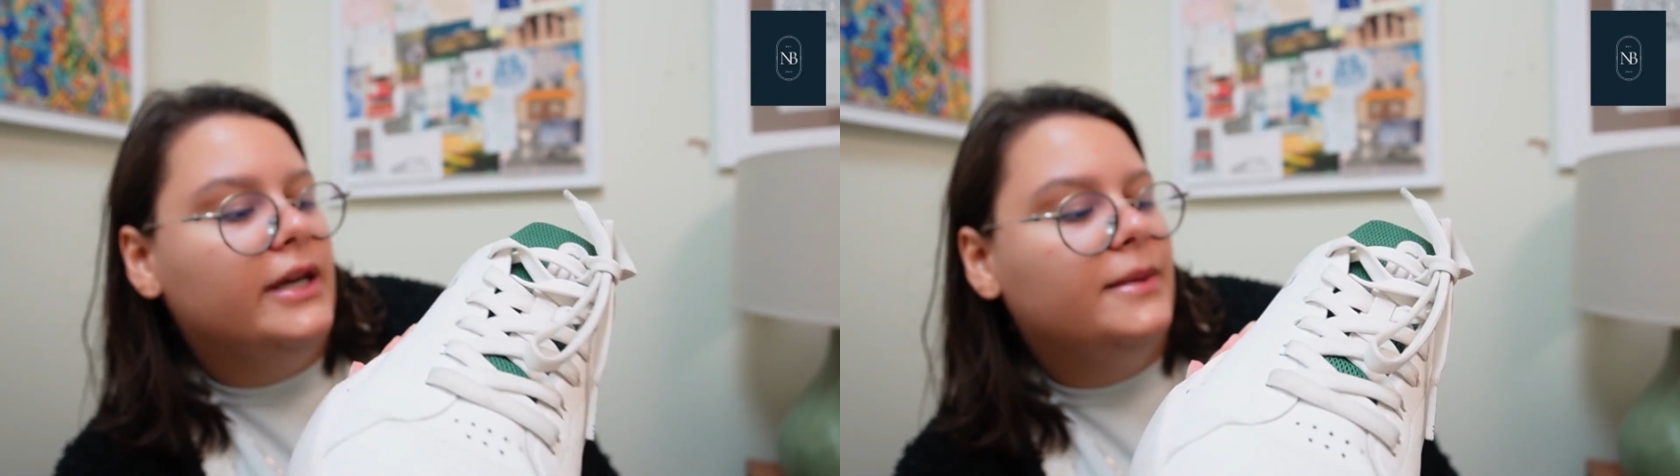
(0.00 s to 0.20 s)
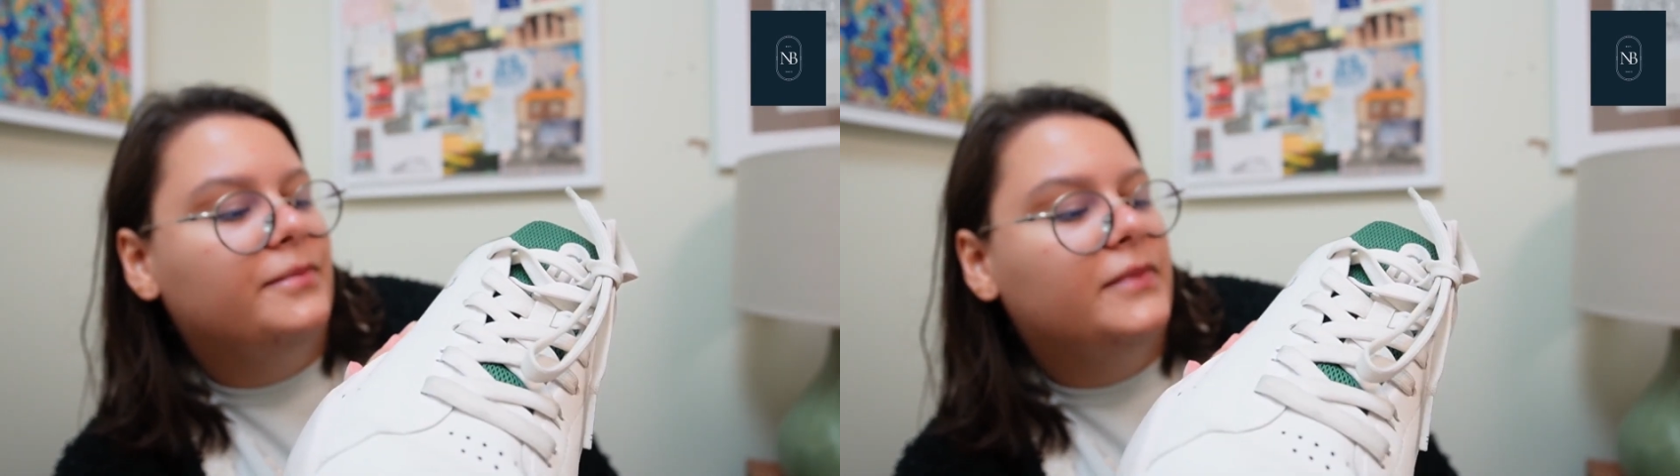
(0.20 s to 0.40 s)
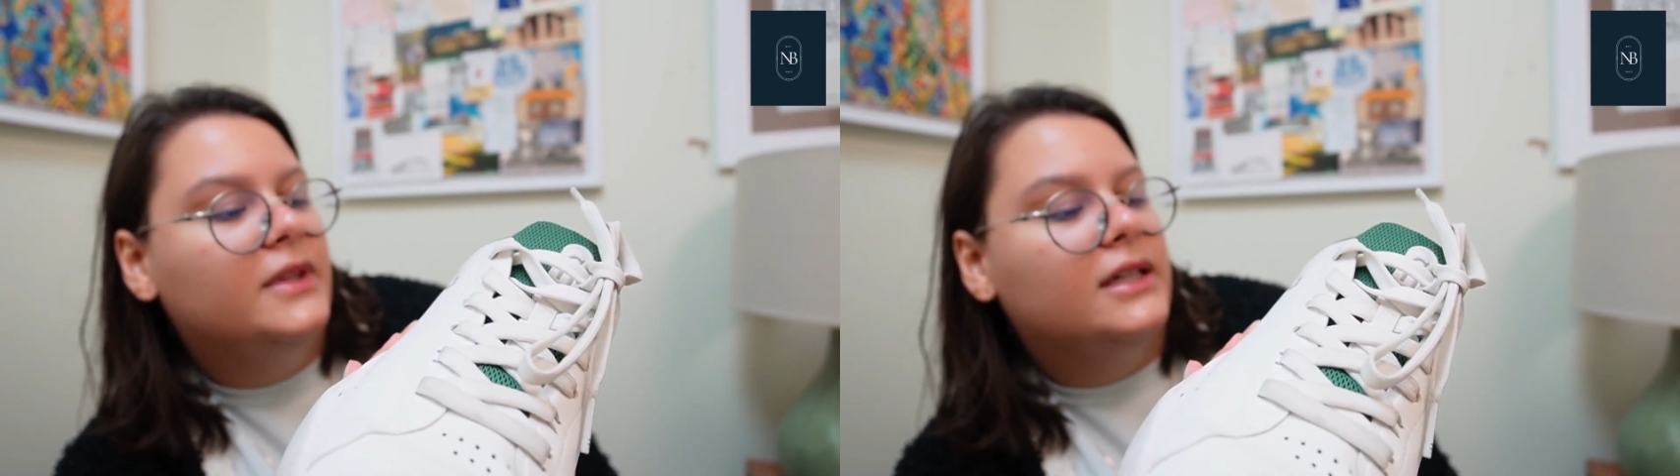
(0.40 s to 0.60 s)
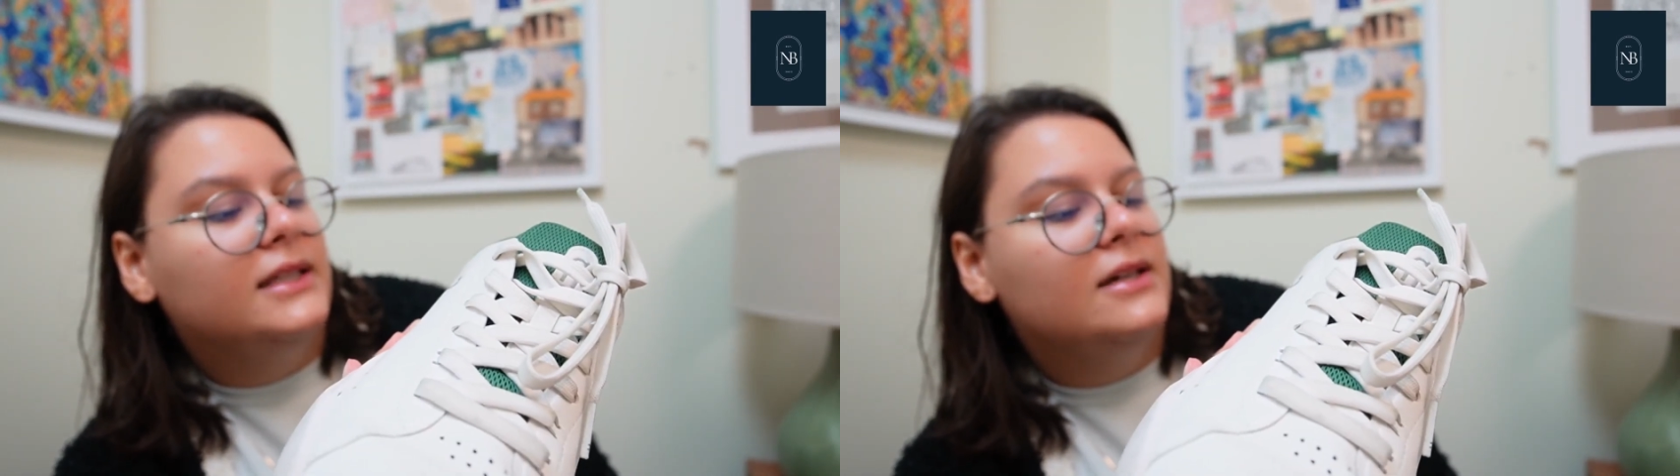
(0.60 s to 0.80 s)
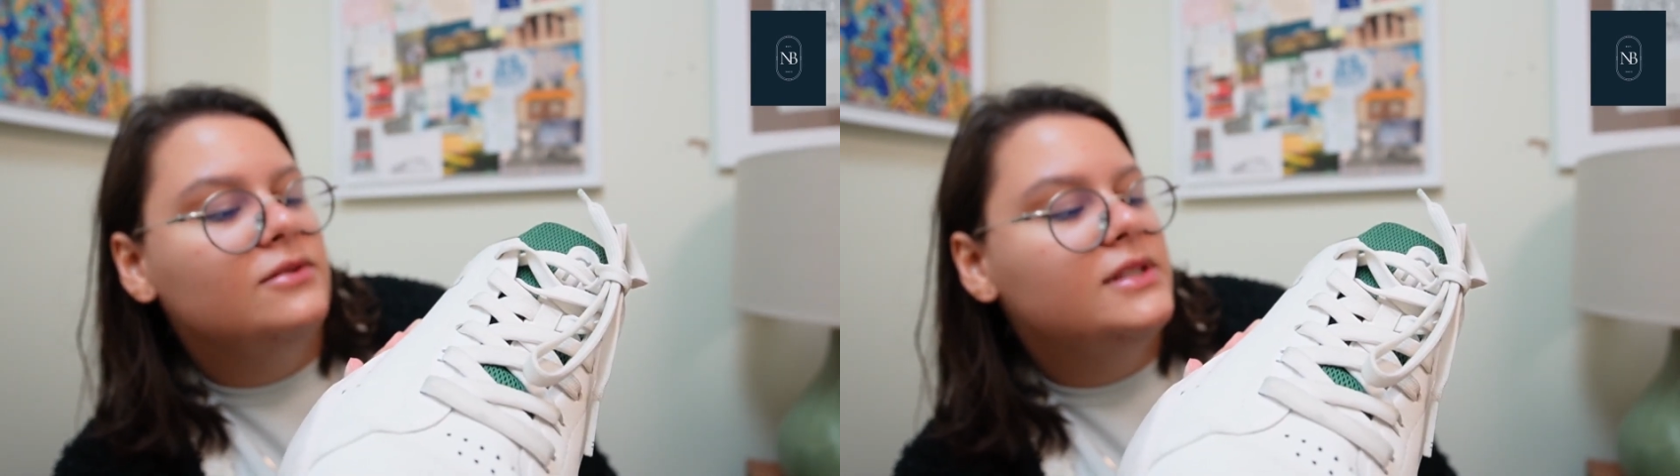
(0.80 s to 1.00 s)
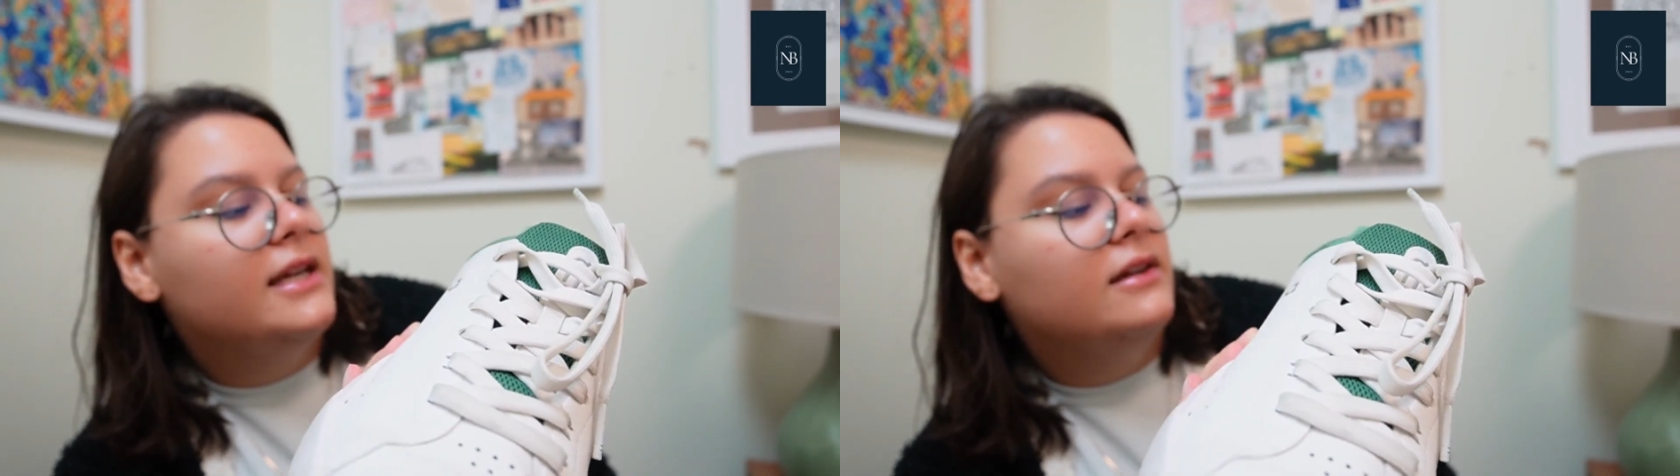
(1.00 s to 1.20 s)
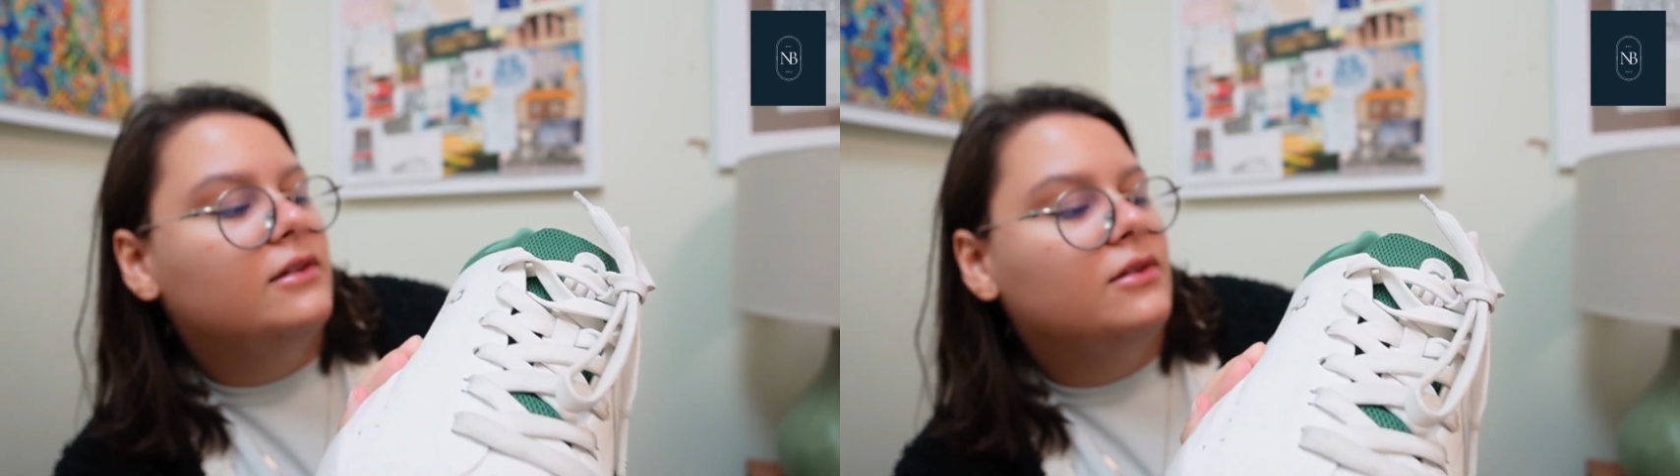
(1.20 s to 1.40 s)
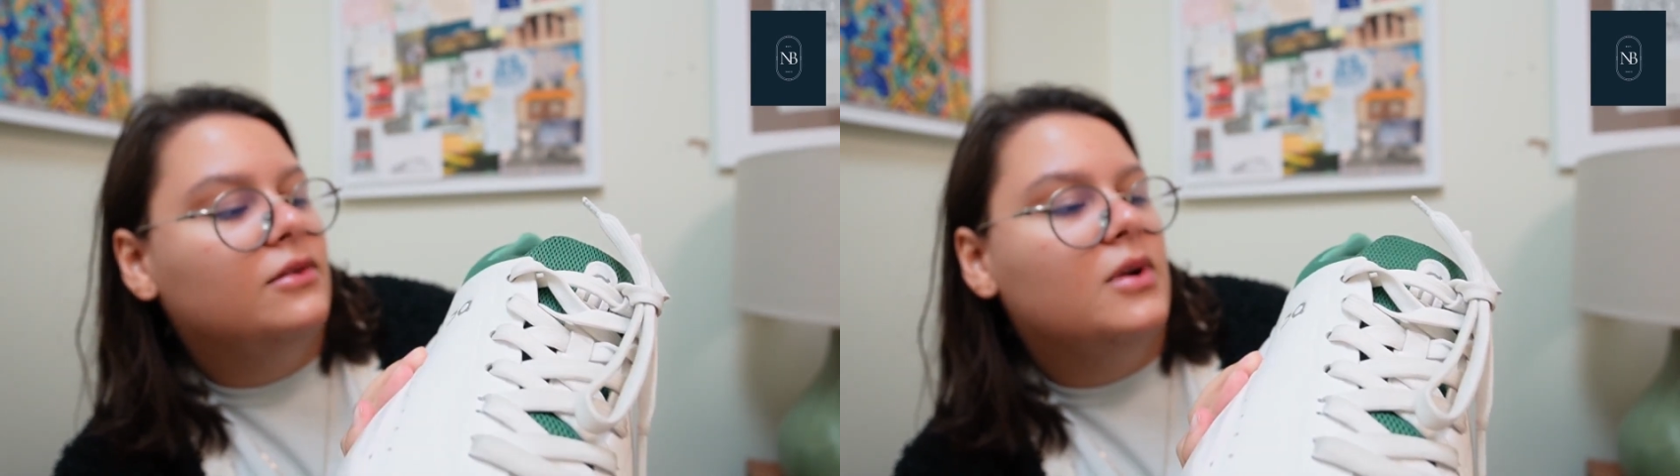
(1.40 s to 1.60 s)
Yeah, the Cloud Tech,
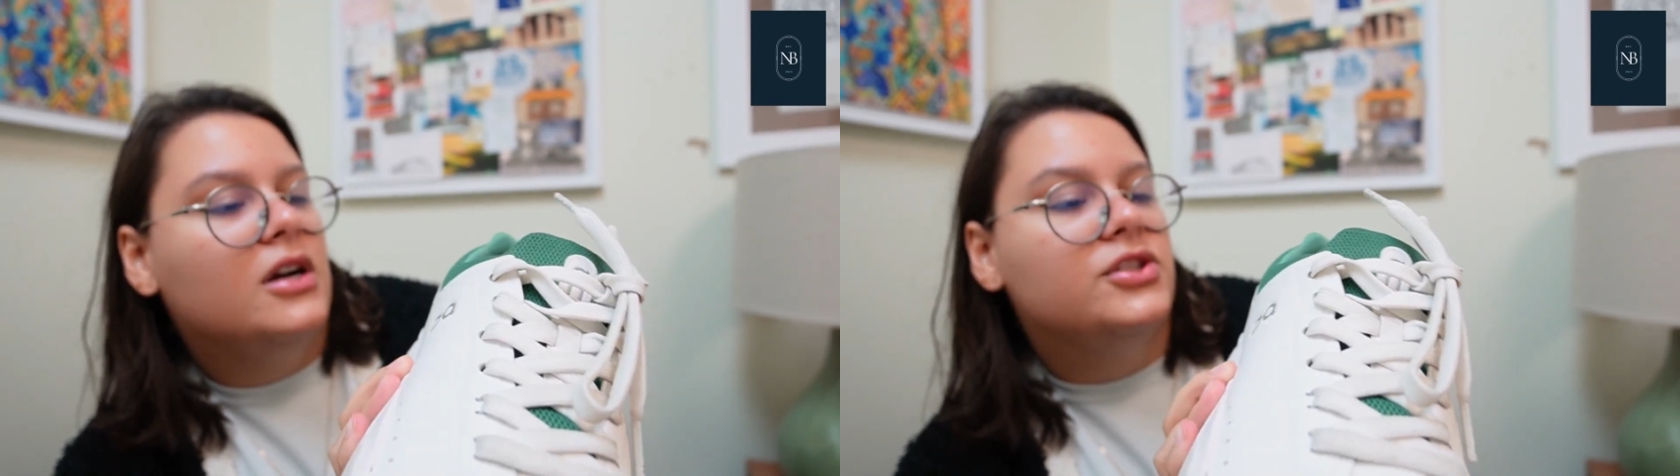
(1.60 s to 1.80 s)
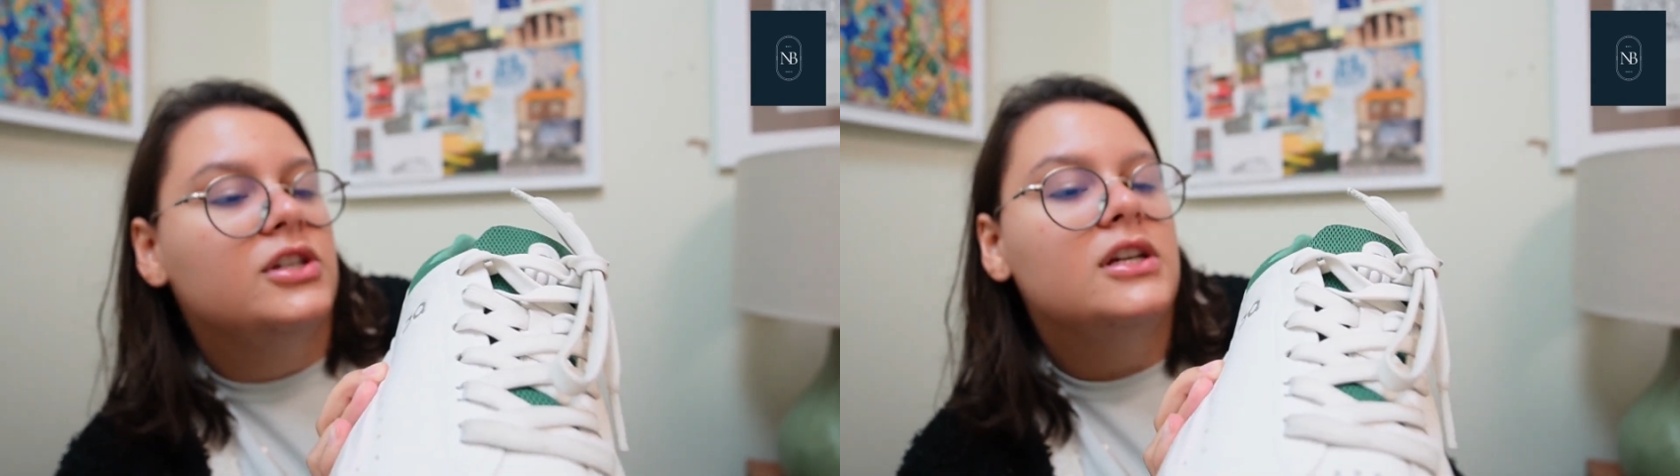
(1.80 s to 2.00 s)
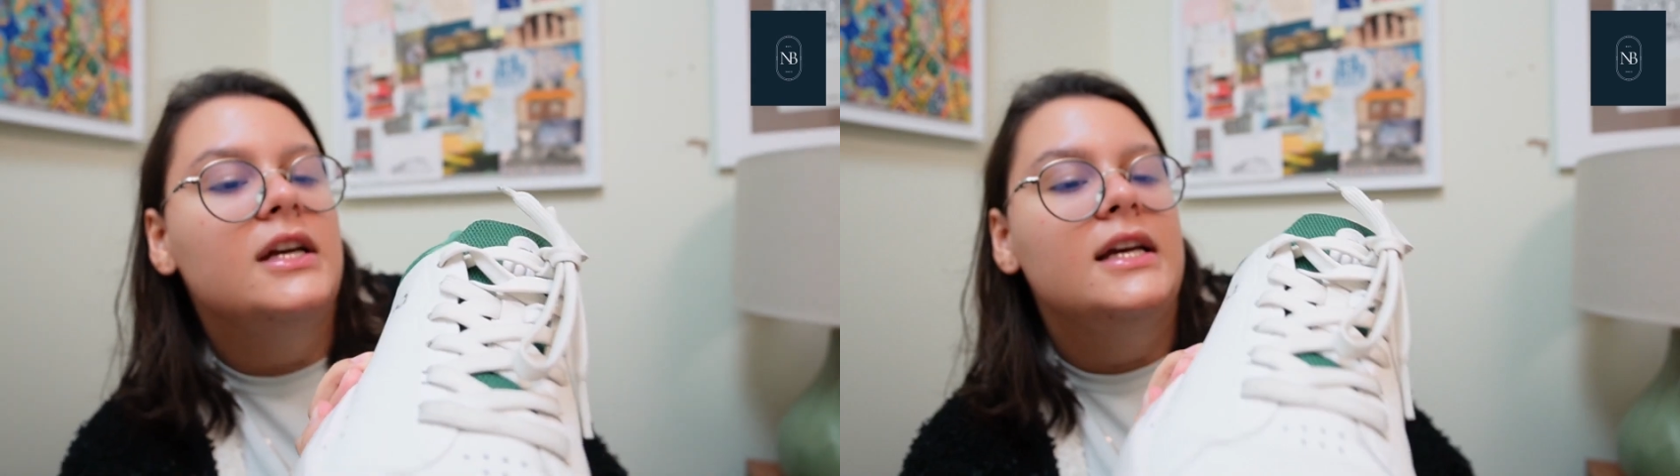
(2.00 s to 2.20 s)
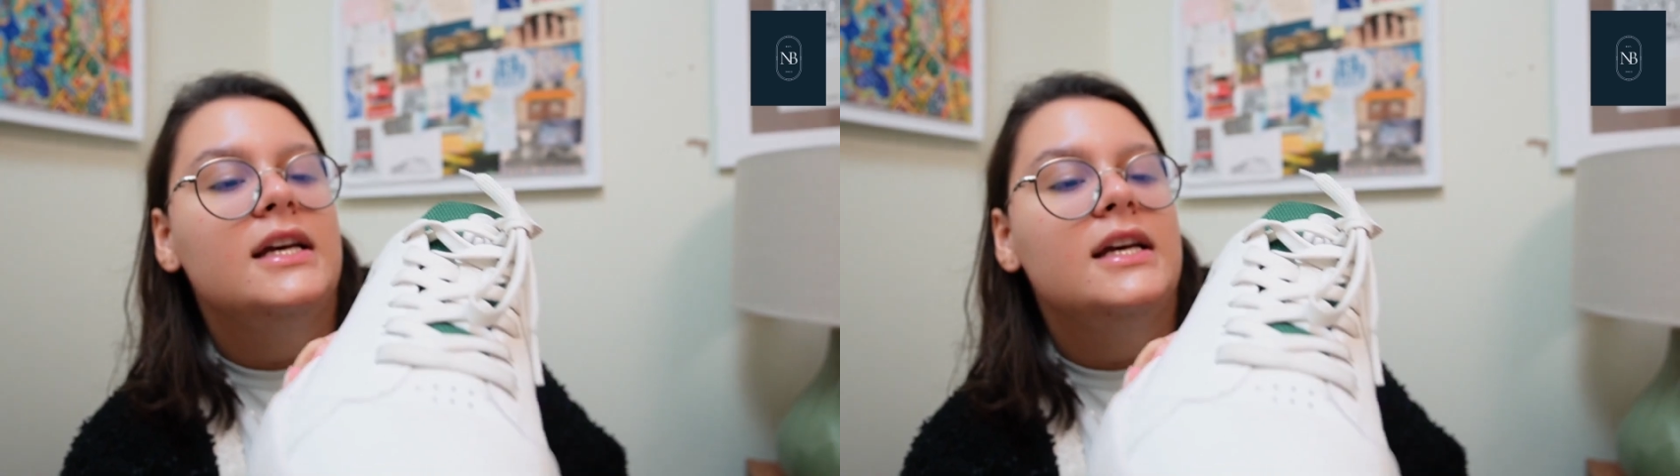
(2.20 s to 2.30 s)
the Roger.